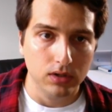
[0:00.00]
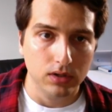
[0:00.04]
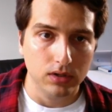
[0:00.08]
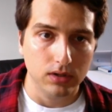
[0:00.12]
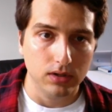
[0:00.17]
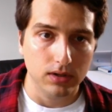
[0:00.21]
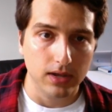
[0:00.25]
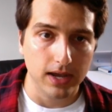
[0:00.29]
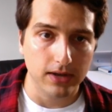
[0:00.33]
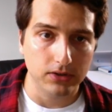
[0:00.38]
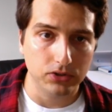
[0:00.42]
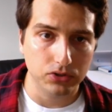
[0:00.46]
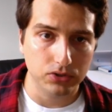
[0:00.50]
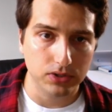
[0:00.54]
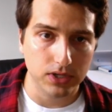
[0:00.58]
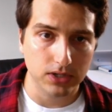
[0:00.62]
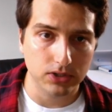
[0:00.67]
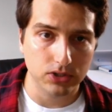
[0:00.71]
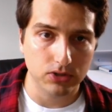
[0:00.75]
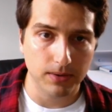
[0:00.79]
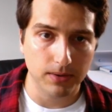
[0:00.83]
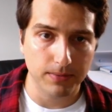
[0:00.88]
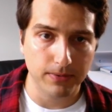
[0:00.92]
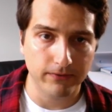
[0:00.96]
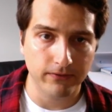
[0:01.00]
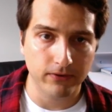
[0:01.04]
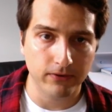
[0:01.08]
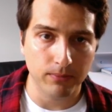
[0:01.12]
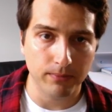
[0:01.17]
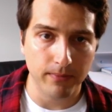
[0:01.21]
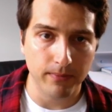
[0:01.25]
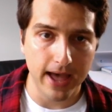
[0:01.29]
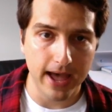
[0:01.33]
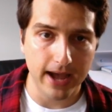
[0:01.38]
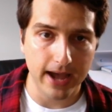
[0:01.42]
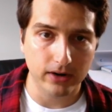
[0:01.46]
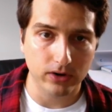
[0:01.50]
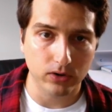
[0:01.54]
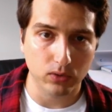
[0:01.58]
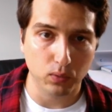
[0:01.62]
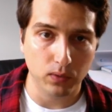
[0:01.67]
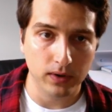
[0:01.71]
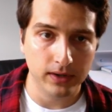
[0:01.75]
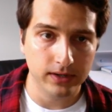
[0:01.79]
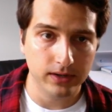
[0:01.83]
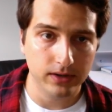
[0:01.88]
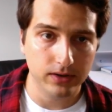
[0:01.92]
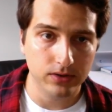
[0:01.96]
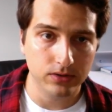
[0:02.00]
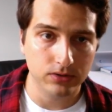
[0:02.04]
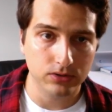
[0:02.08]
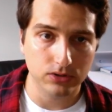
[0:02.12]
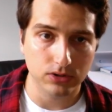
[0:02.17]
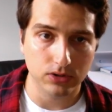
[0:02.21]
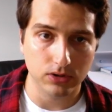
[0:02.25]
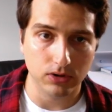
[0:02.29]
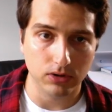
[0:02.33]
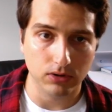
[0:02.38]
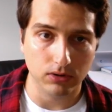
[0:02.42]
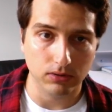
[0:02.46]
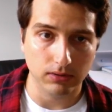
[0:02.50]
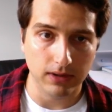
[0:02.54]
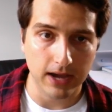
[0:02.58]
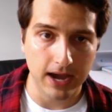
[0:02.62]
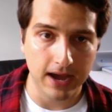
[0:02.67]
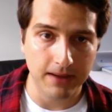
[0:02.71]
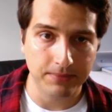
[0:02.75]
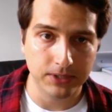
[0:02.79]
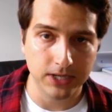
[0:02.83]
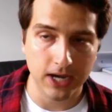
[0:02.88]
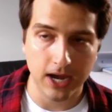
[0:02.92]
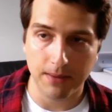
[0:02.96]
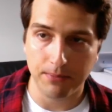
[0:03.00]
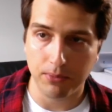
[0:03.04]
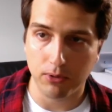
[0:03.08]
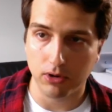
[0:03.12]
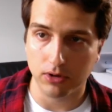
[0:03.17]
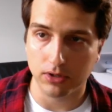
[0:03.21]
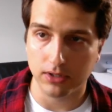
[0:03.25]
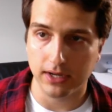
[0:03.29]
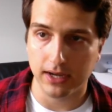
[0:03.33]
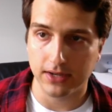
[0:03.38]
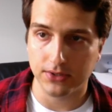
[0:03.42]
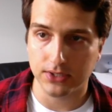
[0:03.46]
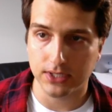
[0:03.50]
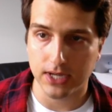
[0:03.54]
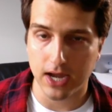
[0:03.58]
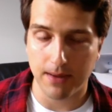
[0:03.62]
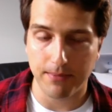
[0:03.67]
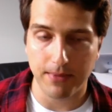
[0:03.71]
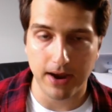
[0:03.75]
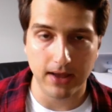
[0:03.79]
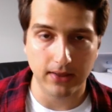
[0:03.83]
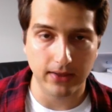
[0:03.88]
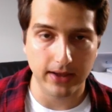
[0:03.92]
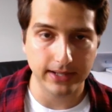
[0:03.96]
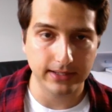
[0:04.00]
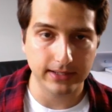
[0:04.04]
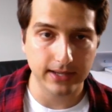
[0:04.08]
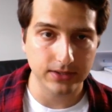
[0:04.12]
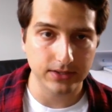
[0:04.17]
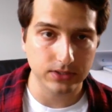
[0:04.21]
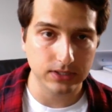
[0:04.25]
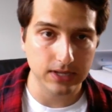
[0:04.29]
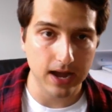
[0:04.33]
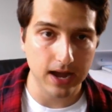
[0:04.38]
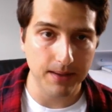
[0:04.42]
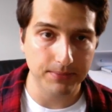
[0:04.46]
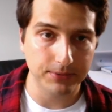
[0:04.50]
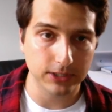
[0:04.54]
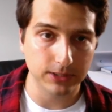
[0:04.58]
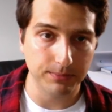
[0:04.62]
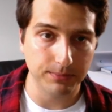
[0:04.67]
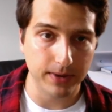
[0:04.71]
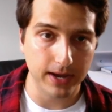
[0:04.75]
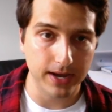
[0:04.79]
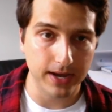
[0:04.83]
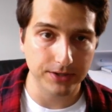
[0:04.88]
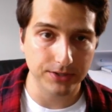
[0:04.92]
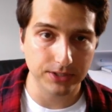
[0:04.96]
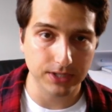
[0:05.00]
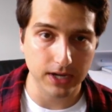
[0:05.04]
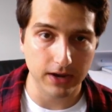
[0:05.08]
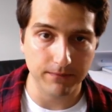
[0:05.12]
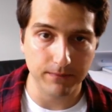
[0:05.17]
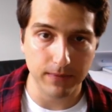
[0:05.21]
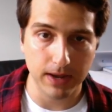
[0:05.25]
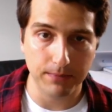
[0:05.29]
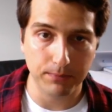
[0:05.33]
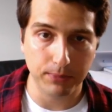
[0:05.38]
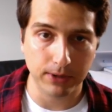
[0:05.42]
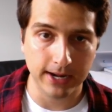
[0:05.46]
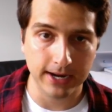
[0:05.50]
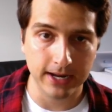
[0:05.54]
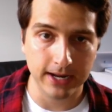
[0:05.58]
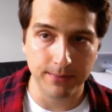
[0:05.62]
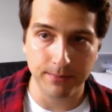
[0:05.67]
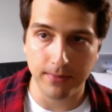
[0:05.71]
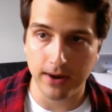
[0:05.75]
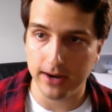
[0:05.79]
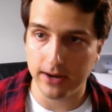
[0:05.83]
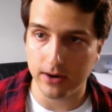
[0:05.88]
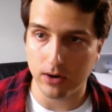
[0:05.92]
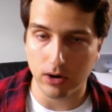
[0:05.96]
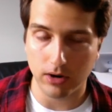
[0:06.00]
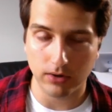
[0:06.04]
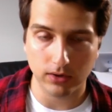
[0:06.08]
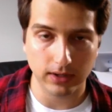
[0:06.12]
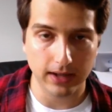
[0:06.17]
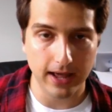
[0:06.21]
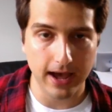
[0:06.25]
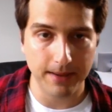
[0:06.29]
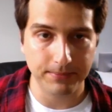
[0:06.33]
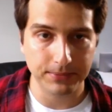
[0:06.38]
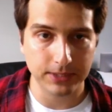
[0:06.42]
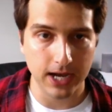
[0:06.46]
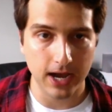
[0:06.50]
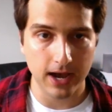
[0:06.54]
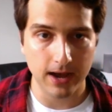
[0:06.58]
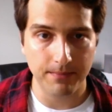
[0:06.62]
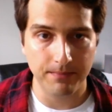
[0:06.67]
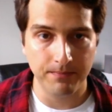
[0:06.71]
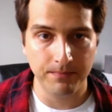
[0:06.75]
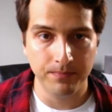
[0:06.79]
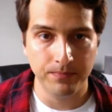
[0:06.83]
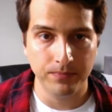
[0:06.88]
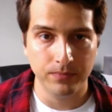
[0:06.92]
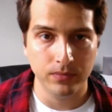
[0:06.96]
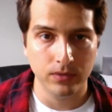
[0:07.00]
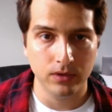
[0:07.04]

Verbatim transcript: Andrew says, Do I prefer Mac or Windows or laptop or desktop? I like desktops the best. I've made plenty of money on a laptop.